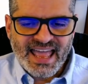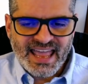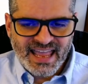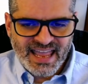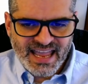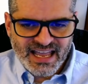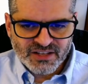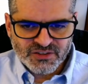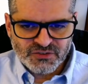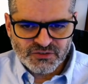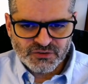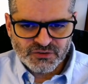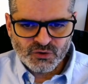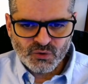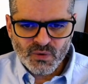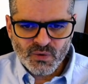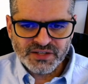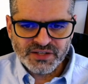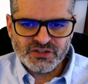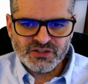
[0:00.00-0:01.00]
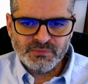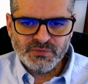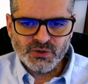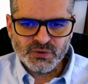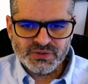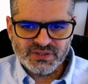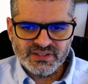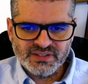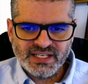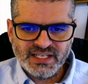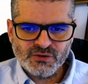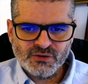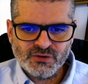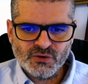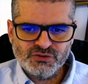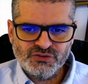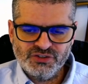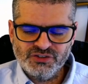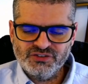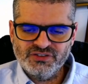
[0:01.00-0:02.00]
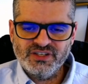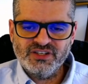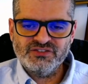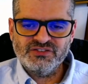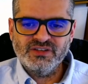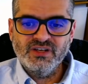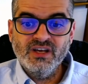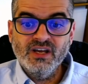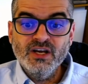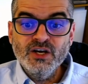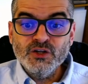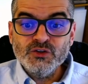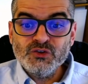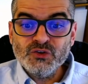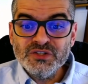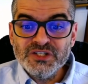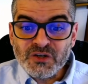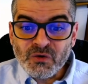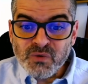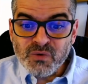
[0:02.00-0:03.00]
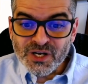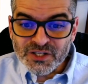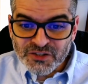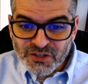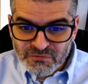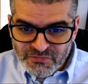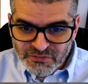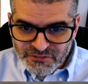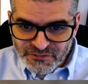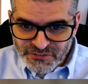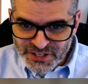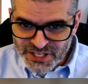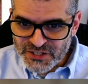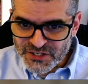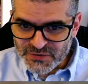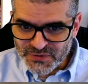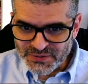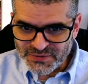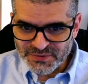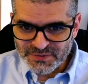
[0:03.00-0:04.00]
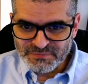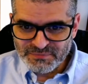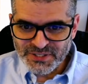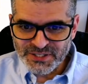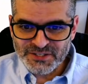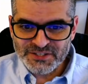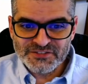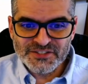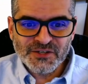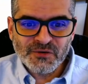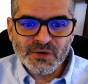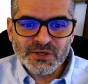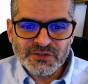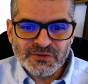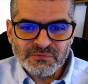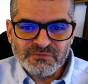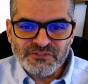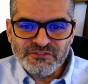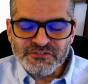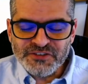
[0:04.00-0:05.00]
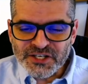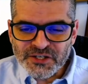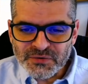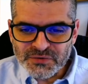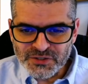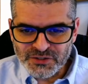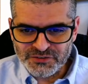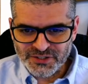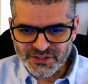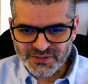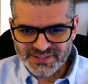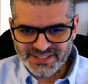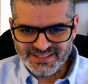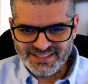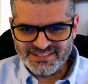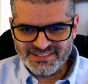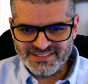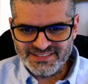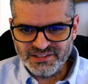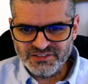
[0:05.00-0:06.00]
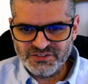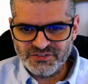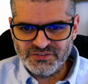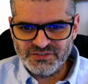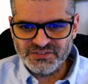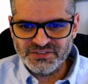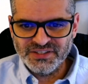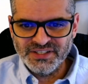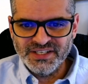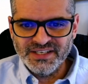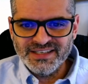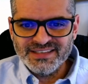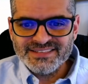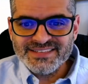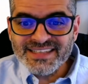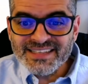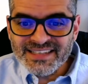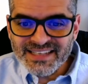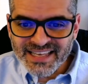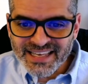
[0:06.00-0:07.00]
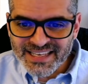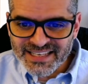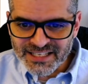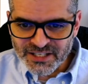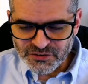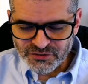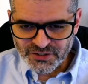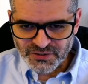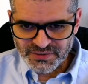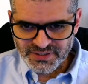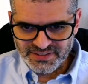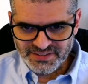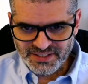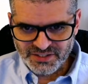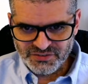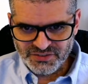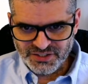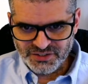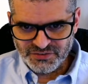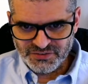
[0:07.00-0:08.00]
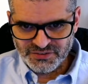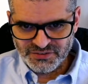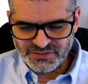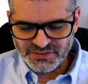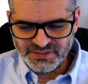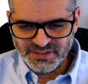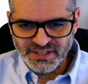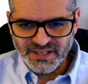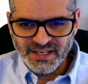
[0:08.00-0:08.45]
has to attribute that consciousness to the quantum field, because the quantum field is all that exists. The lake is all that exists.